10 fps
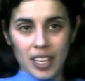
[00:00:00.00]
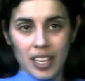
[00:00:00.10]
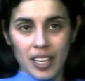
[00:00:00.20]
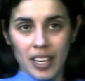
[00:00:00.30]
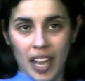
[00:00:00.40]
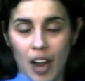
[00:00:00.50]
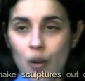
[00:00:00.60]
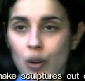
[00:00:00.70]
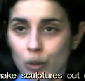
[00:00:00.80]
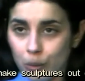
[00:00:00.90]
that can be
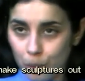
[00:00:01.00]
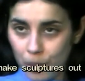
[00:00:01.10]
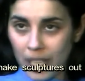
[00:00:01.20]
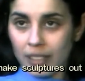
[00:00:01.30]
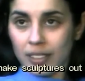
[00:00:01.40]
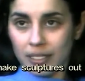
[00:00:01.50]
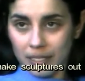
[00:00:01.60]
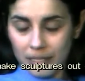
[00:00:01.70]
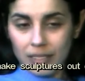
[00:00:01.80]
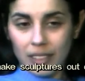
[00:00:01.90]
classified
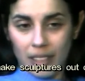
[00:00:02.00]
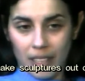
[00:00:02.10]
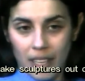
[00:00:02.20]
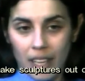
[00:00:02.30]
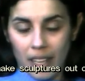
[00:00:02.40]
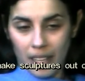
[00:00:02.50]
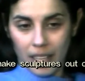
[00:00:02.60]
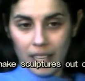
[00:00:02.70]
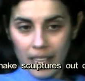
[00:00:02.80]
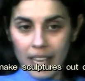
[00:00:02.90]
as hybrid,
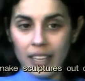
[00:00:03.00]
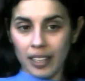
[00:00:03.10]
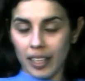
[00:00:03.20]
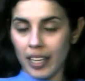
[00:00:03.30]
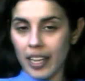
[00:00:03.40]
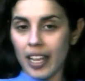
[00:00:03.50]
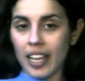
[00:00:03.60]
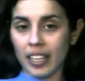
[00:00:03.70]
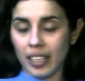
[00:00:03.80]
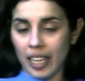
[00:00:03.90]
mestiza, or
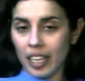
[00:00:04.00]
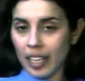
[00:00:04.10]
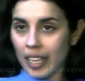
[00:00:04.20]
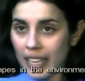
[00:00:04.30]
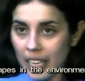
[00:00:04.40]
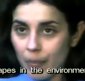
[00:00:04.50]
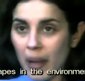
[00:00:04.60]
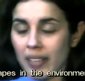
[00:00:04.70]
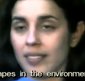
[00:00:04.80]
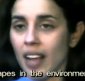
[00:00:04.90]
transcultural,
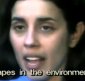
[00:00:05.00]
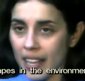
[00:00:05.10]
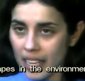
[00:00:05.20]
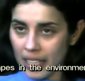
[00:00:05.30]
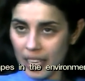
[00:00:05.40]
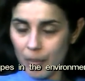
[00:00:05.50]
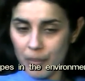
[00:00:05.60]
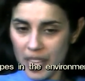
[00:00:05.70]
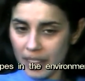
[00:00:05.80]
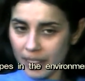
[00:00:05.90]
by choosing both the
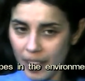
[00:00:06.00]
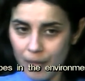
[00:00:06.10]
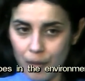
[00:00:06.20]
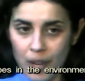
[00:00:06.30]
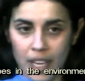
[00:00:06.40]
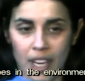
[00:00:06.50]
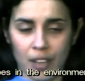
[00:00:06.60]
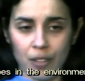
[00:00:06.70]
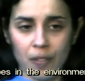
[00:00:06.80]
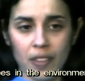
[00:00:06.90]
topic and theme and the